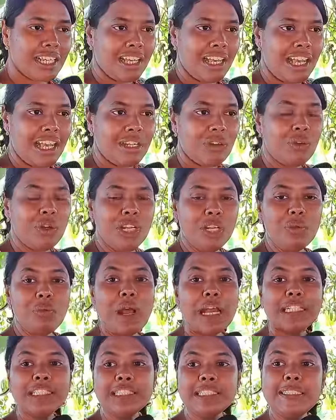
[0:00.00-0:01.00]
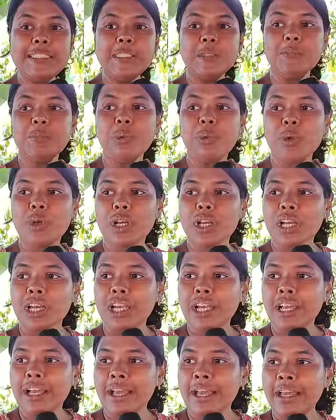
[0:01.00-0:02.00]
And only once he spoke
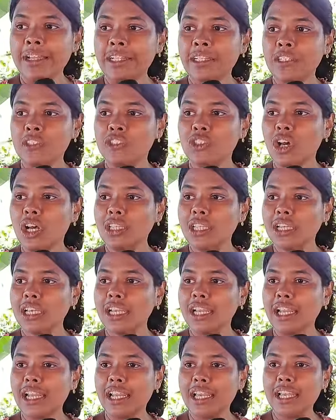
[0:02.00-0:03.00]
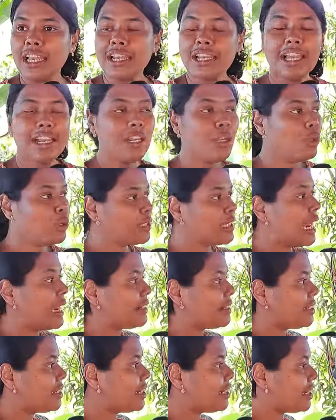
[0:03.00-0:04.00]
and he saw the healing and i looked at
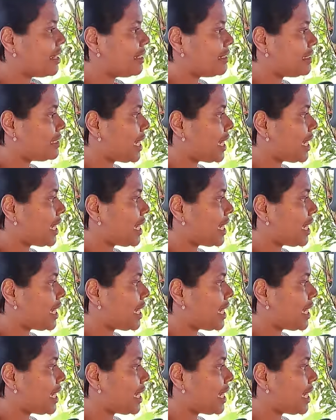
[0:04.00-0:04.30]
her and I,